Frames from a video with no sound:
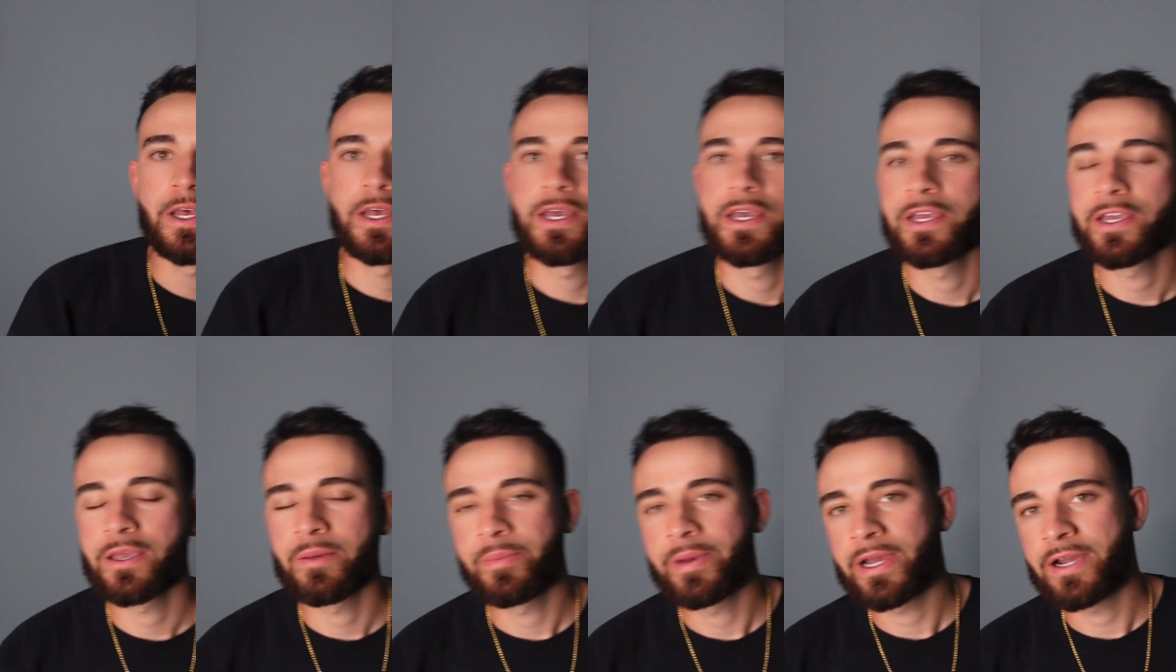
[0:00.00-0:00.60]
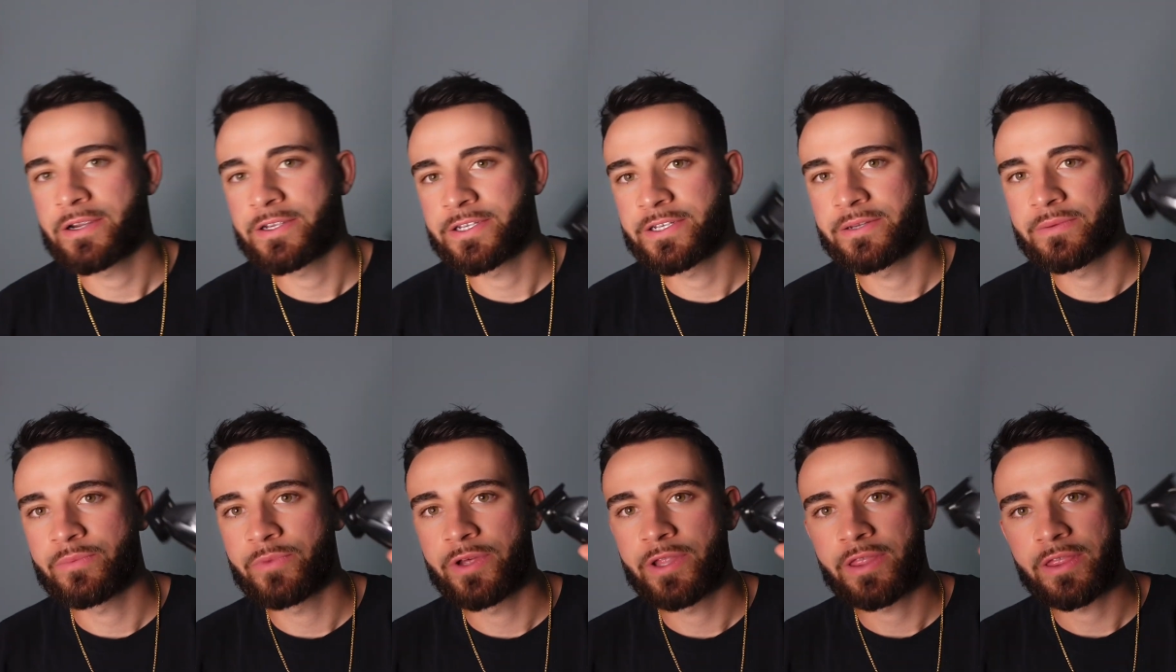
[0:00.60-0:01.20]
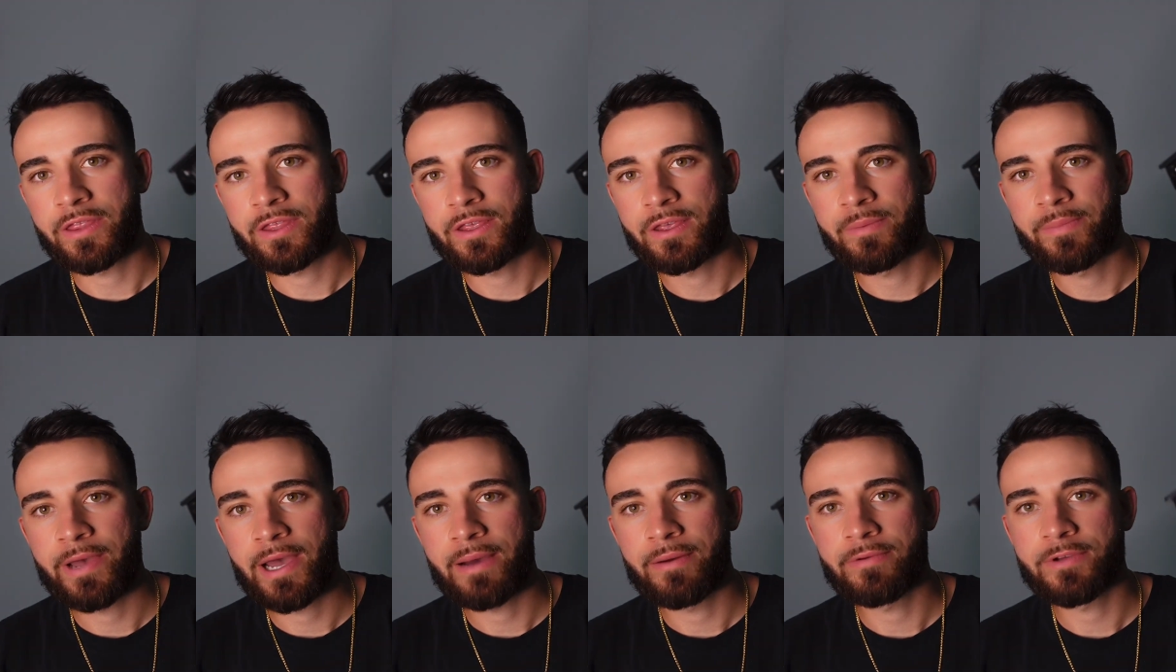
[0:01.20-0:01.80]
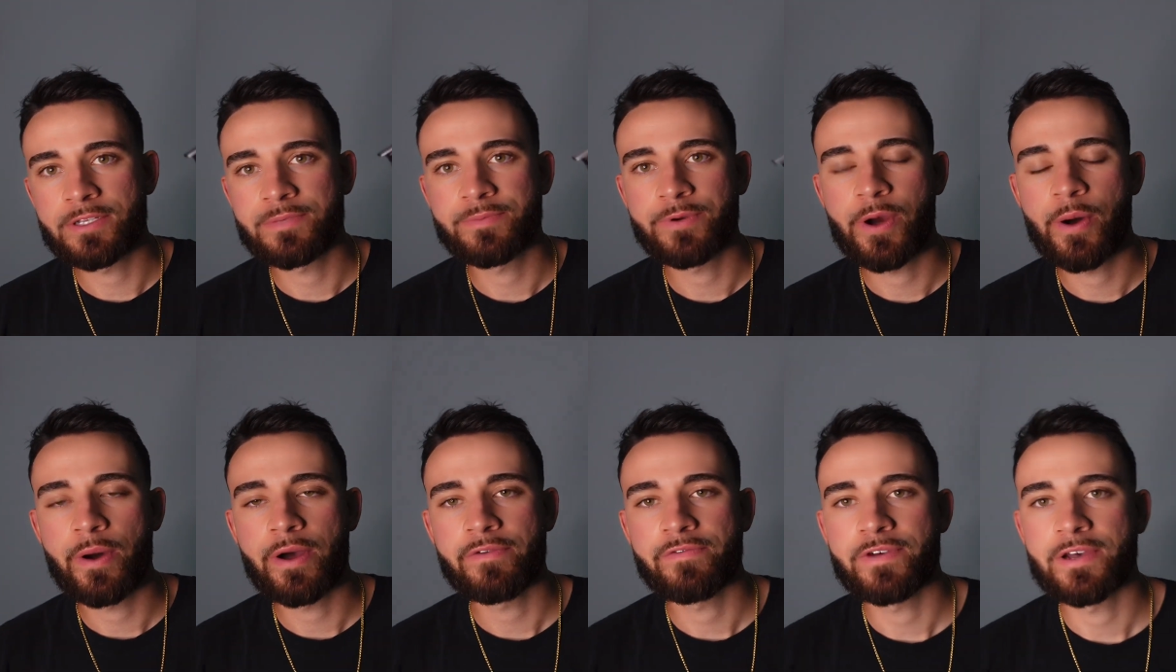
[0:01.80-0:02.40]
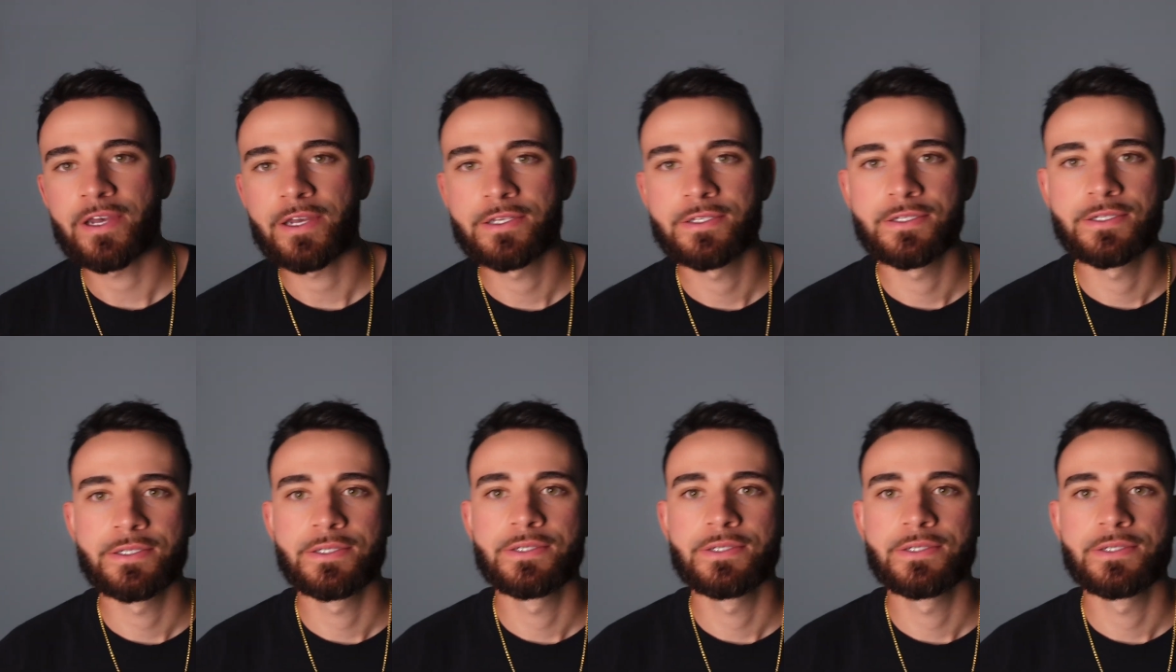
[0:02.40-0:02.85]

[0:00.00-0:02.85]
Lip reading: in comparison with the Babyliss Pro FX.